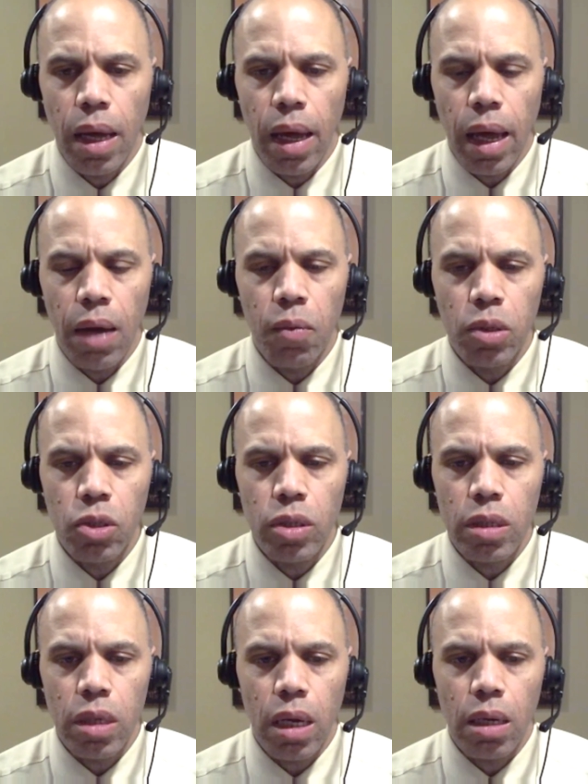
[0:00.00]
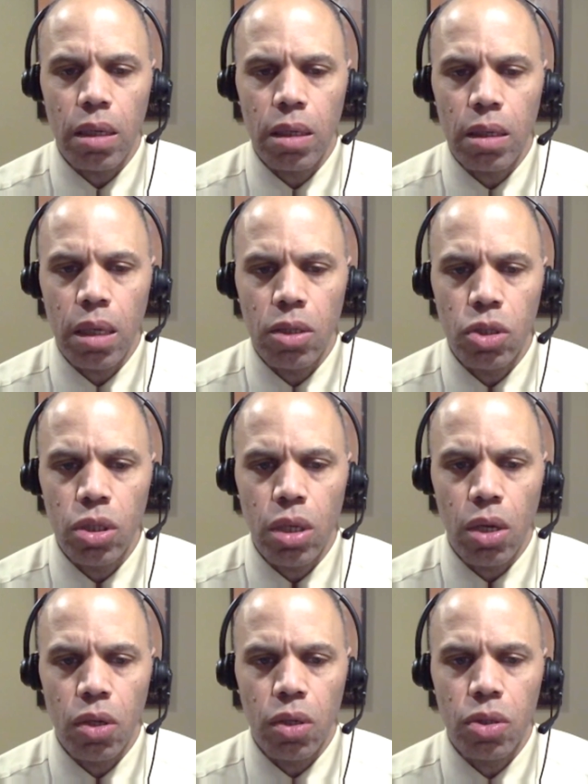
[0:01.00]
And would you say can you share
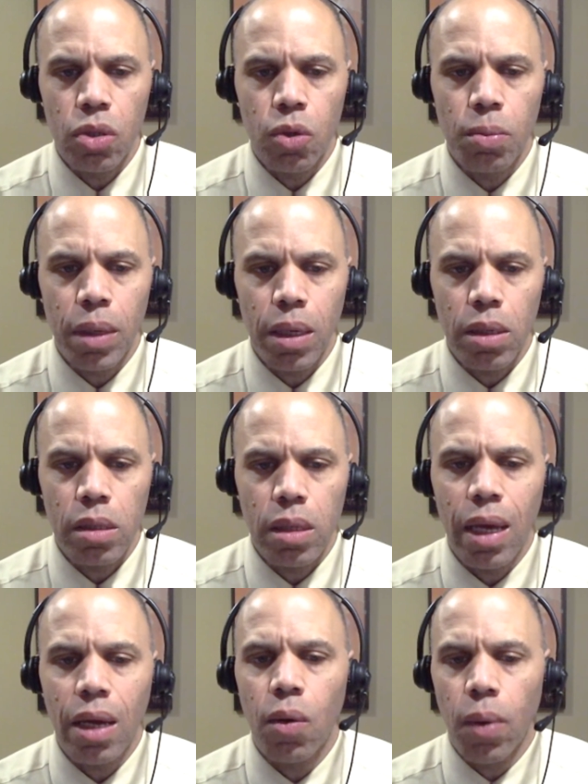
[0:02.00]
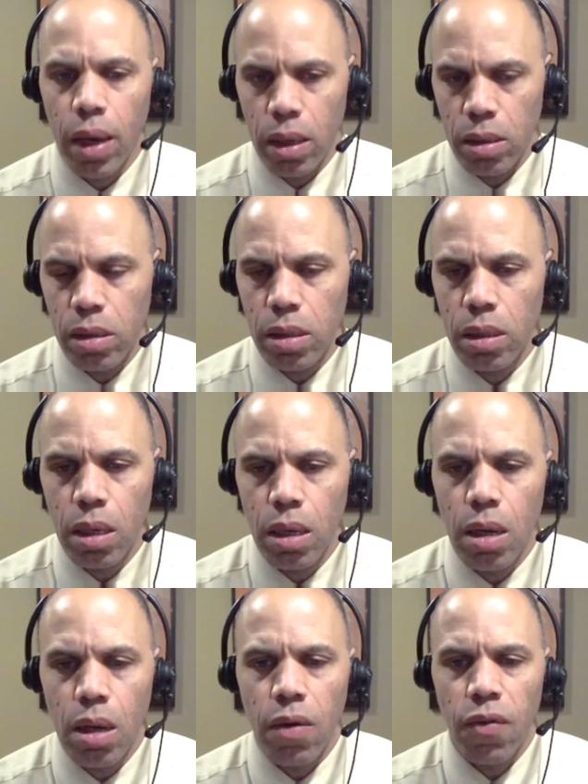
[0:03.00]
your two biggest takeaways
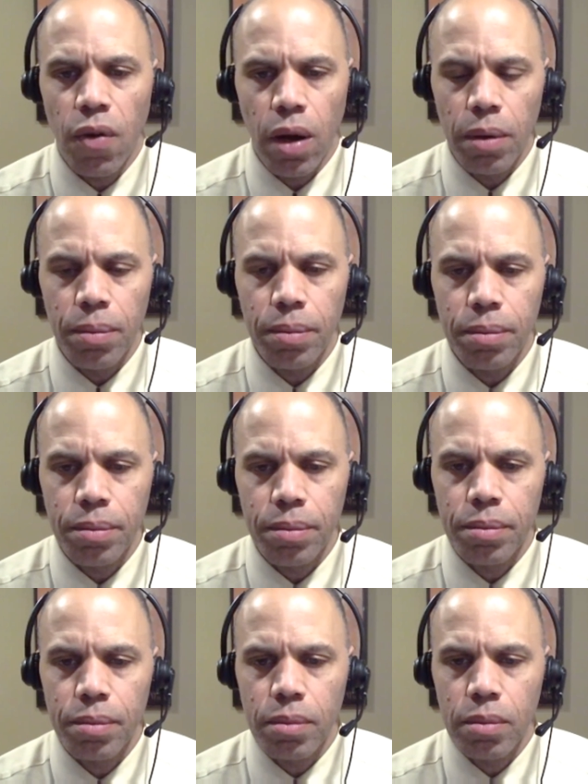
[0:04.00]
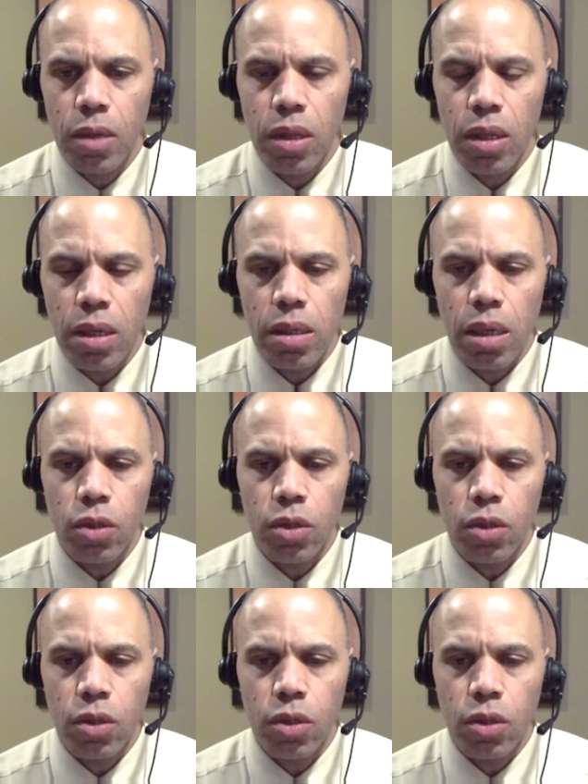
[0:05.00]
from the things that